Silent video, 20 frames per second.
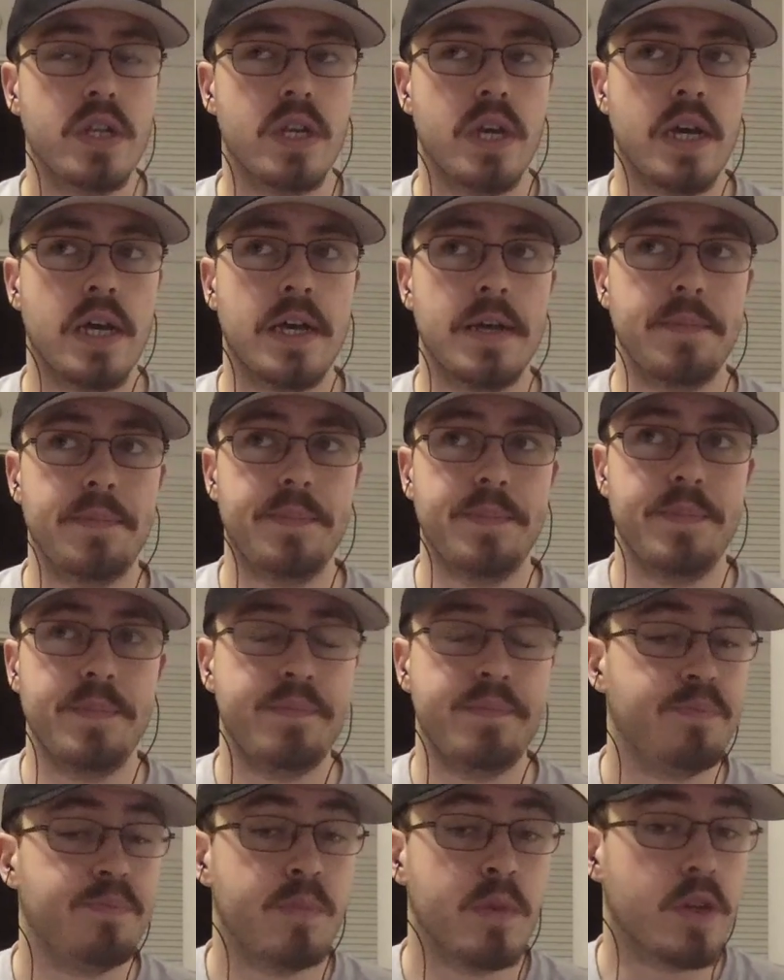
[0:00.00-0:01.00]
You
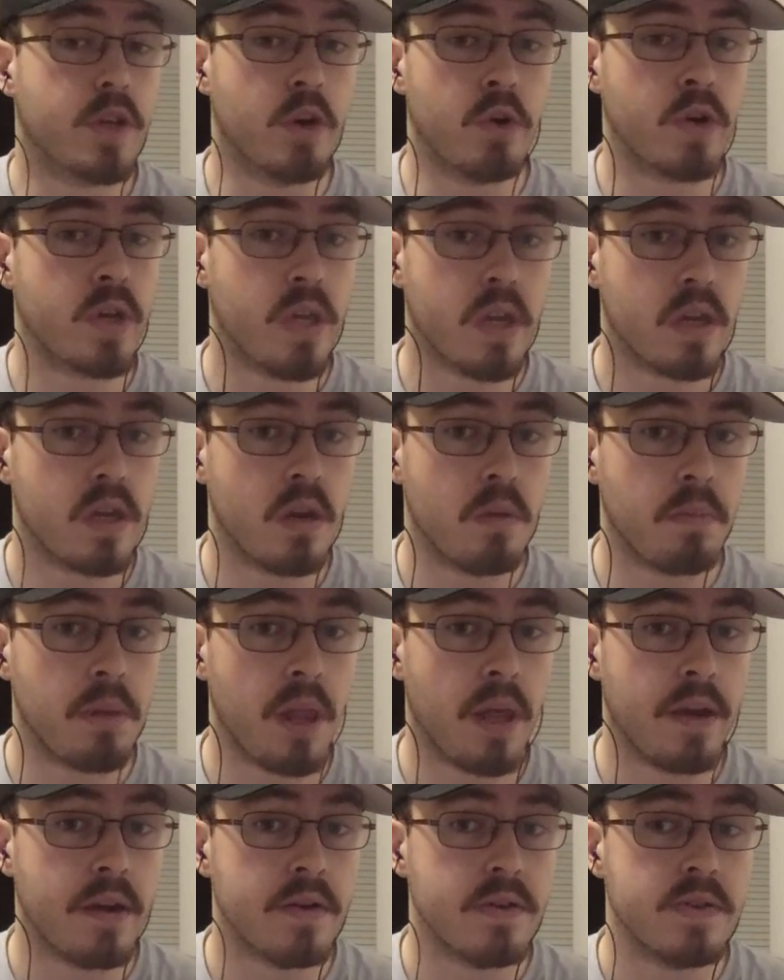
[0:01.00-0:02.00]
don't kick your
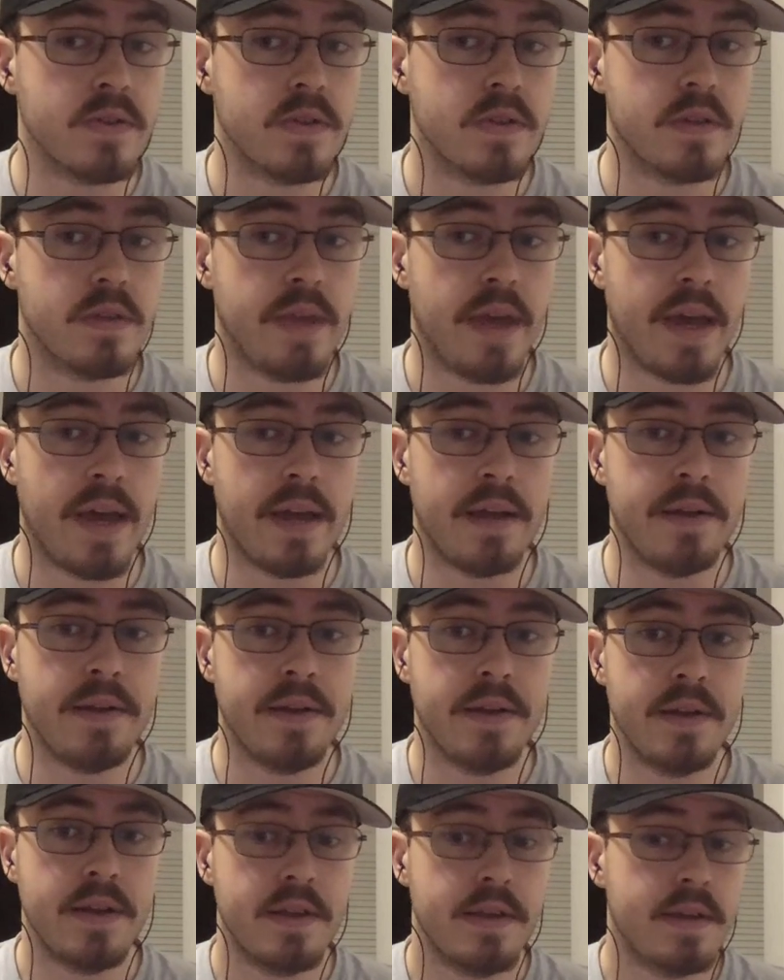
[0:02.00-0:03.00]
players.
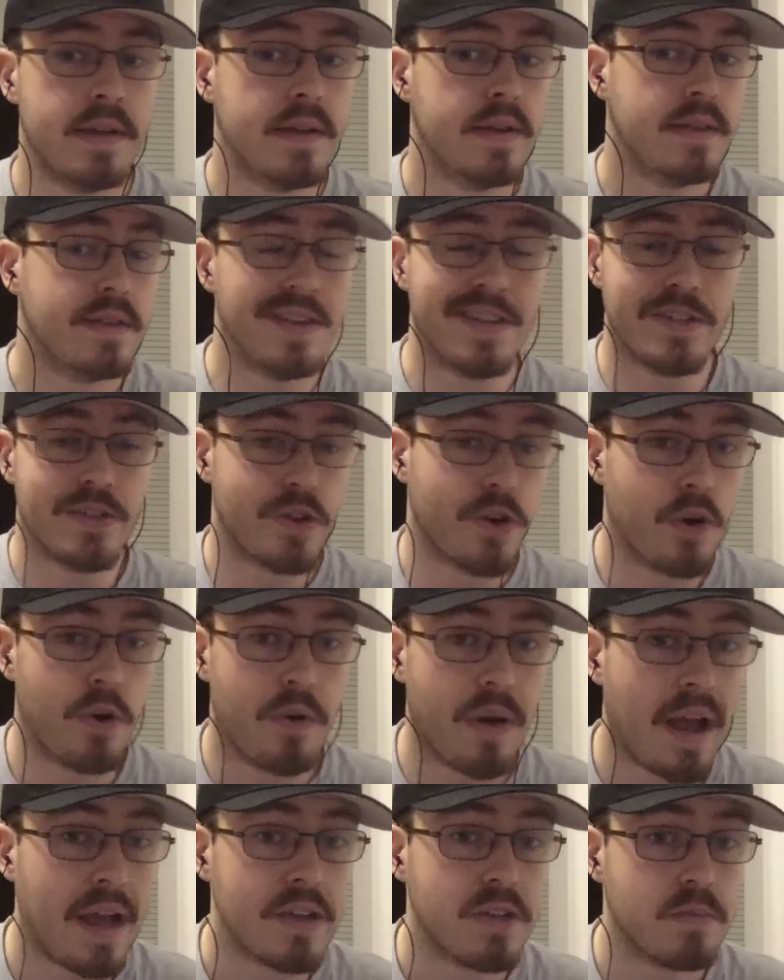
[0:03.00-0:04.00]
That's
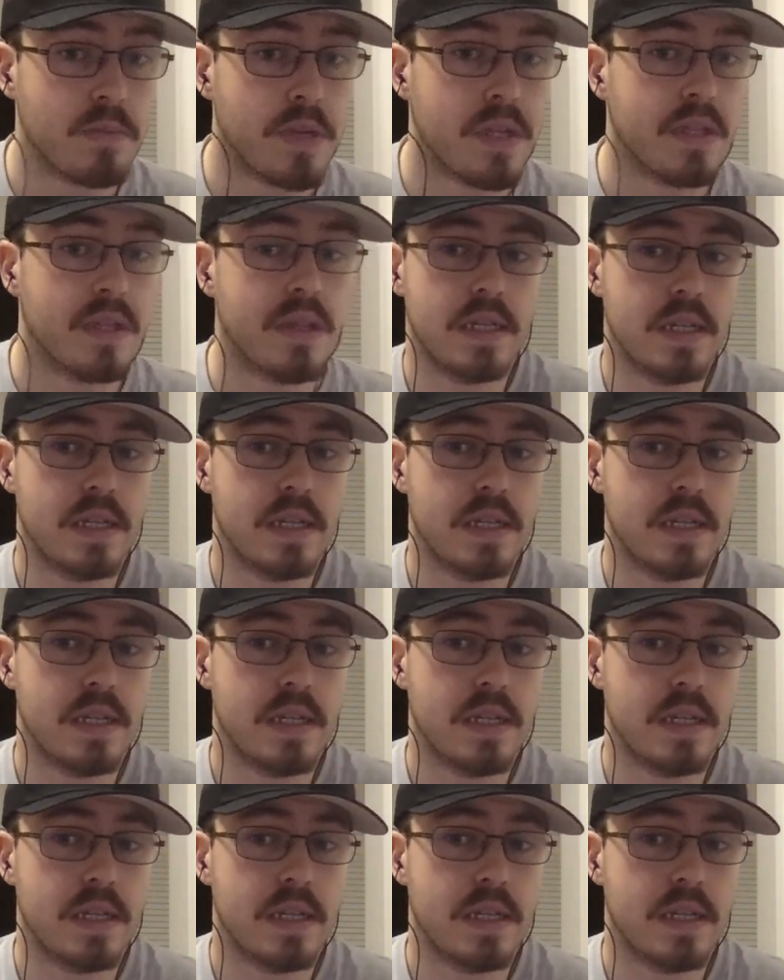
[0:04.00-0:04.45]
harassment.